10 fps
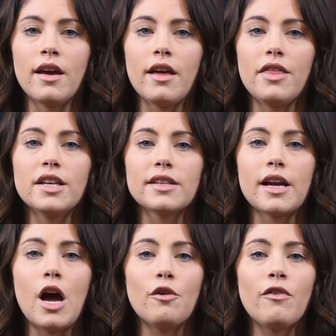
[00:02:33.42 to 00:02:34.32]
Things like
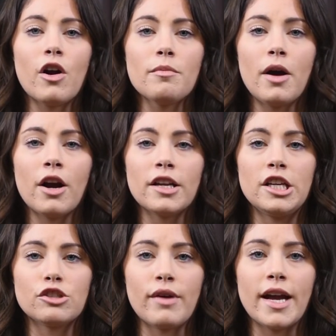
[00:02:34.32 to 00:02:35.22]
how far apart
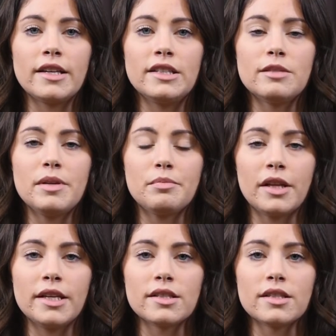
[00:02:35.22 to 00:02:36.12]
each rack needs to be
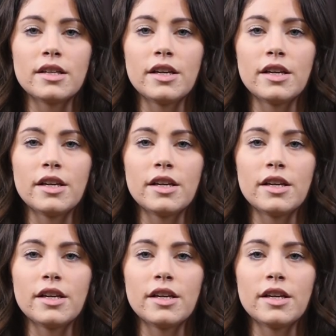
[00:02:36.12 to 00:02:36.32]
placed,